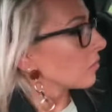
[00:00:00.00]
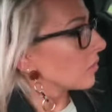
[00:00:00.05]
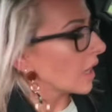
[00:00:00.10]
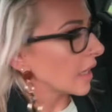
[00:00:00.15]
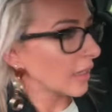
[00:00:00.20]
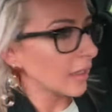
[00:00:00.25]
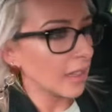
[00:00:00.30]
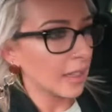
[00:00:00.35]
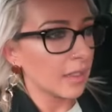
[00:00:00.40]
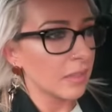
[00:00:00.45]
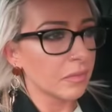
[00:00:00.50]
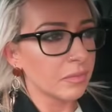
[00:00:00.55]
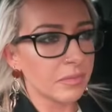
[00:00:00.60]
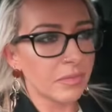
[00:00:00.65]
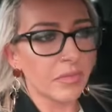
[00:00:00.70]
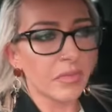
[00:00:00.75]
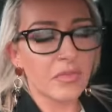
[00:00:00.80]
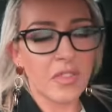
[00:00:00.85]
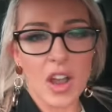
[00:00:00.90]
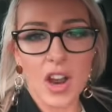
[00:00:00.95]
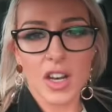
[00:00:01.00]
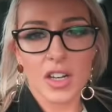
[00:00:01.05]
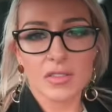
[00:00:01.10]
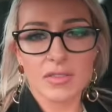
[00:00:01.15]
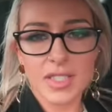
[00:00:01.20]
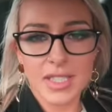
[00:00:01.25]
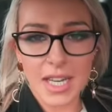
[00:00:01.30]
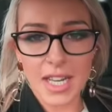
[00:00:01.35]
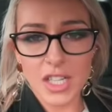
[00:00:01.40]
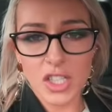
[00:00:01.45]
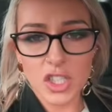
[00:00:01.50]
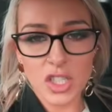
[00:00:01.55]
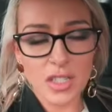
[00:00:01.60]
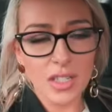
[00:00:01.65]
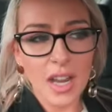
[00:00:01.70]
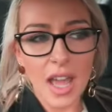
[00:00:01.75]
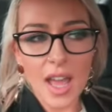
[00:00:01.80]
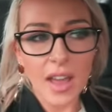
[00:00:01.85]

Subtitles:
like fire station,